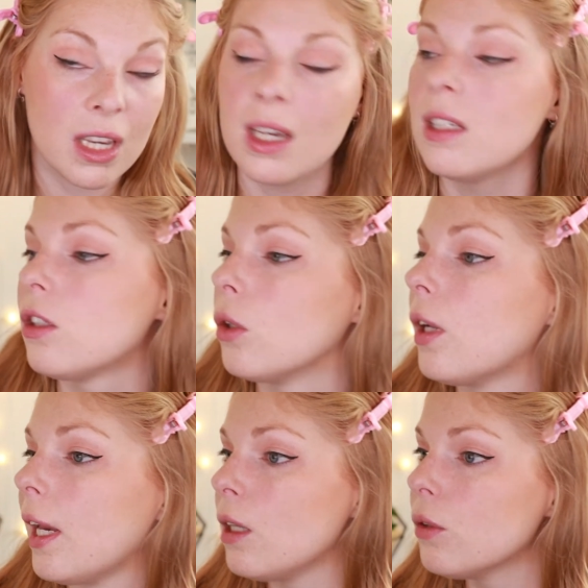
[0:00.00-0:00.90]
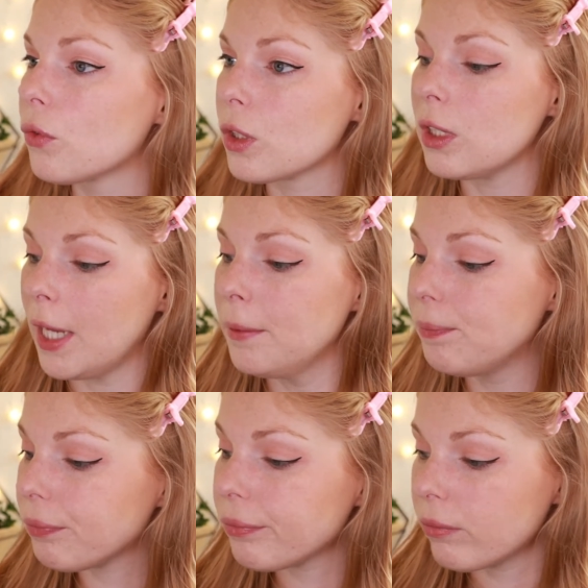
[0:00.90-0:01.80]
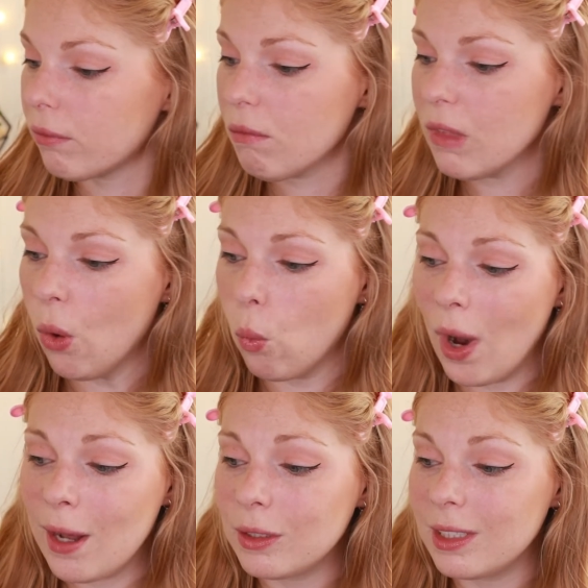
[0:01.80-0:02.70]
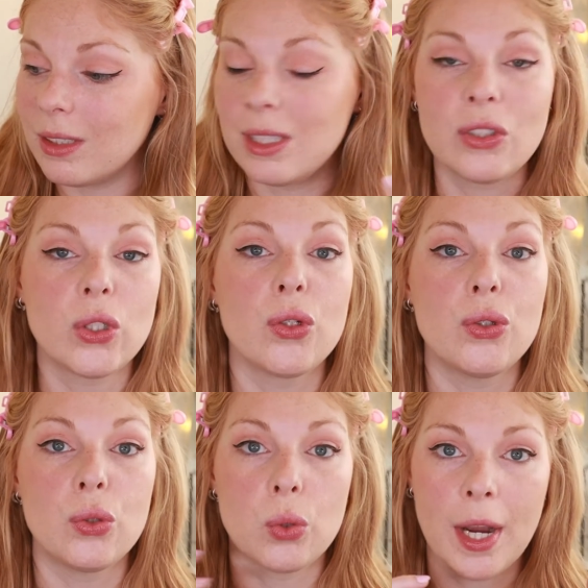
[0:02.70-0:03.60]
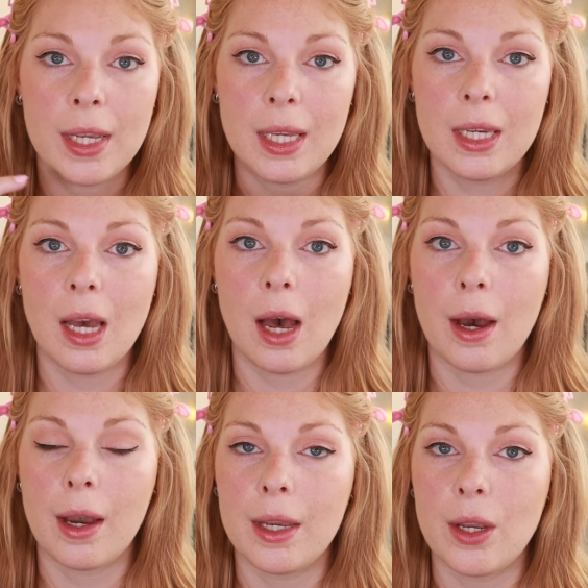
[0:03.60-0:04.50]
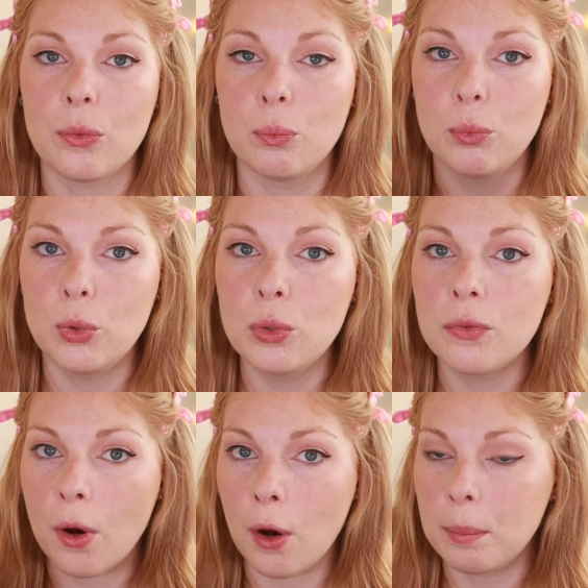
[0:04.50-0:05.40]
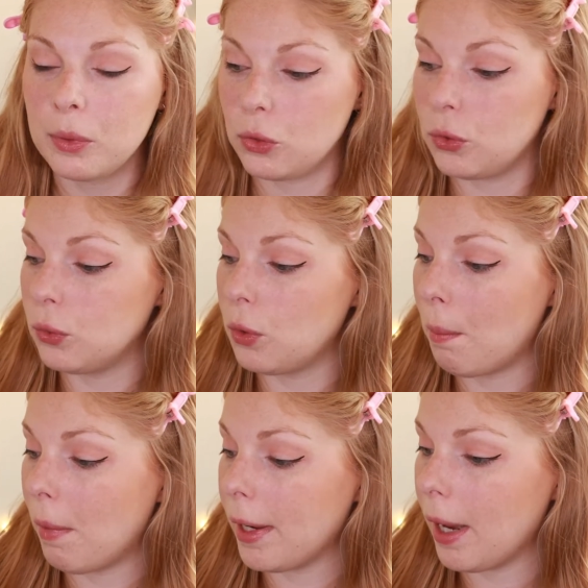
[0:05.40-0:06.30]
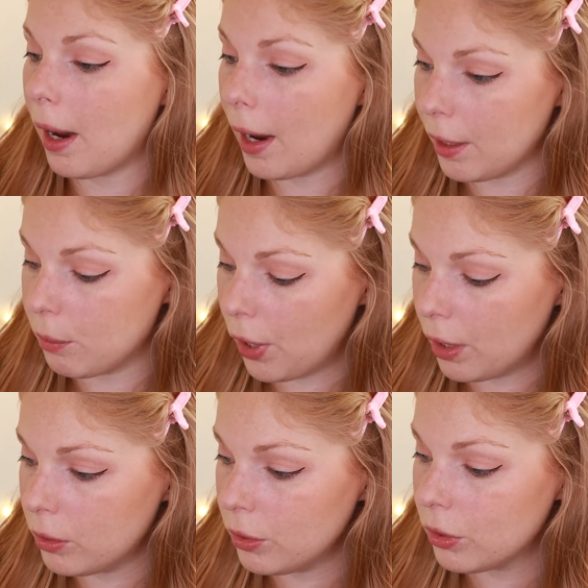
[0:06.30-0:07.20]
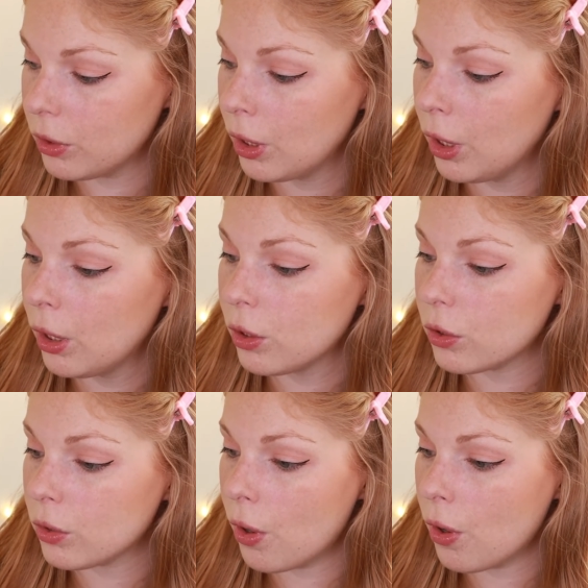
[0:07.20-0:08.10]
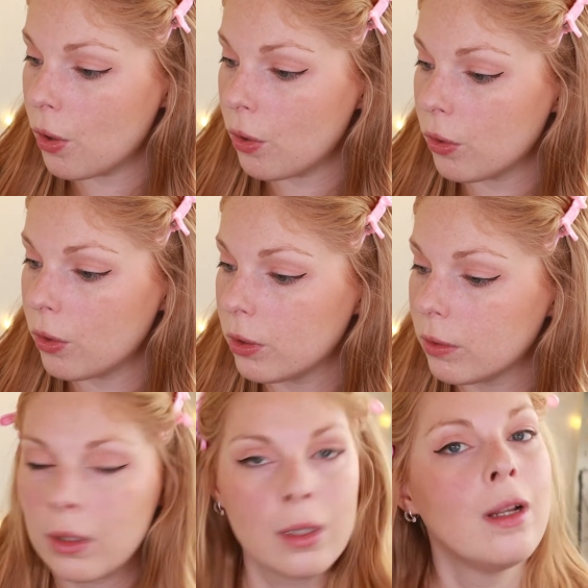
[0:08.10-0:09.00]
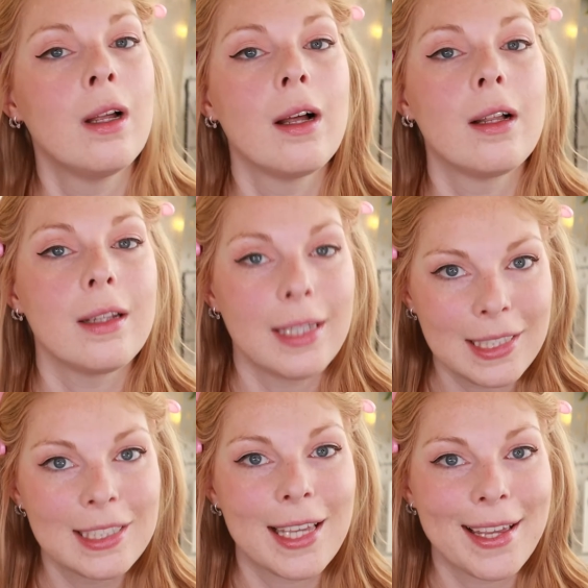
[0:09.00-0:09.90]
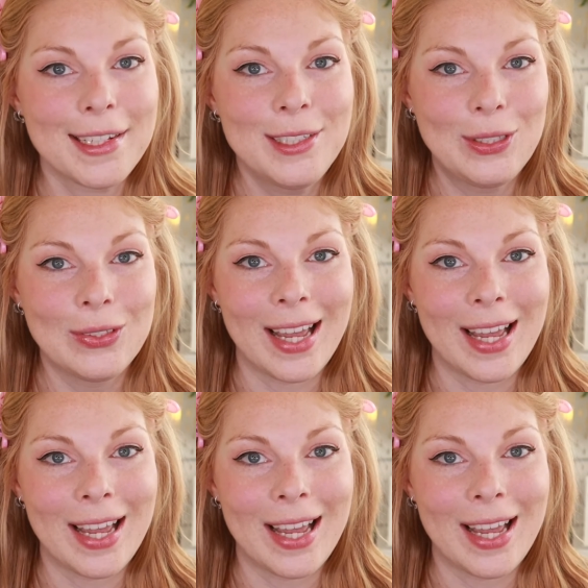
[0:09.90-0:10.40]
it's okay for today. While this is drying, I move up to my eyebrows. So let's get into